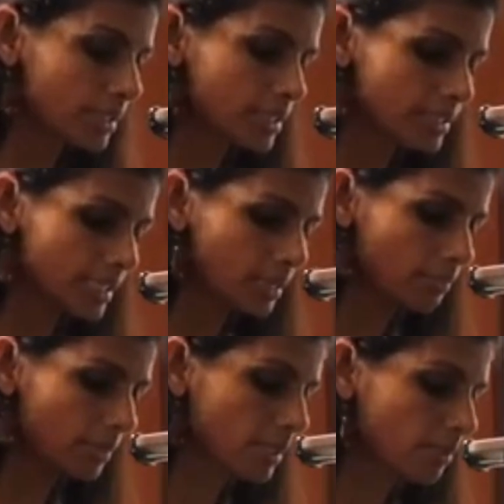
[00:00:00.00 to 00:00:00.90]
the steam
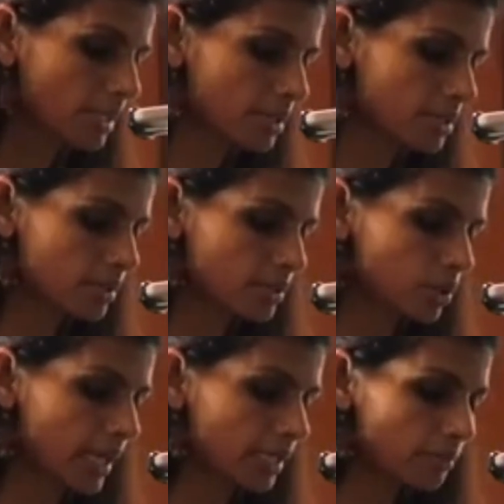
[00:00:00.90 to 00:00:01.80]
little bit so
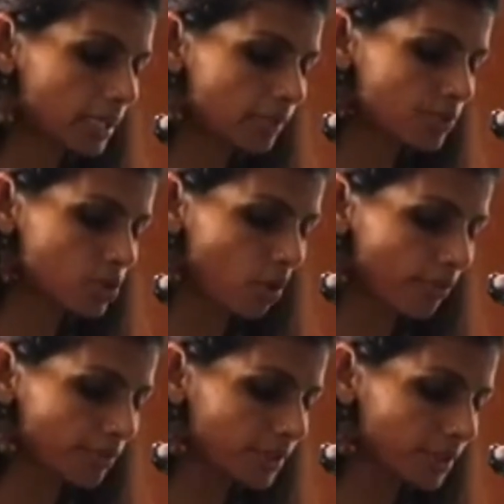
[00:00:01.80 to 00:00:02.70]
that it becomes
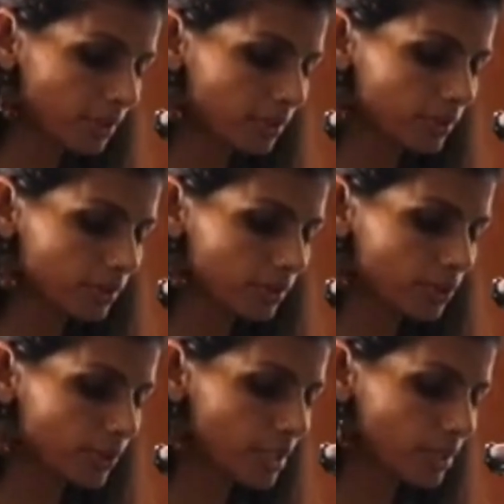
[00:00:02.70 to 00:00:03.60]
softer to
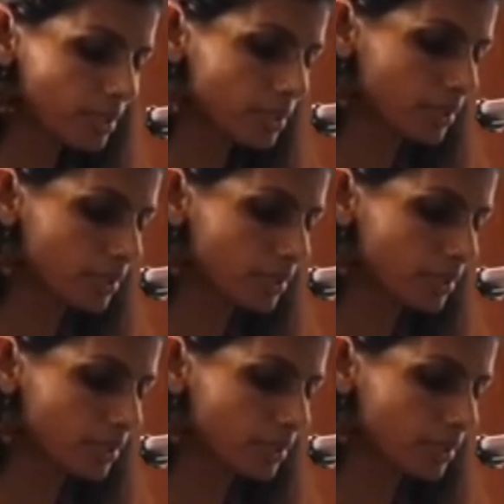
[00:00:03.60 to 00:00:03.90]
eat.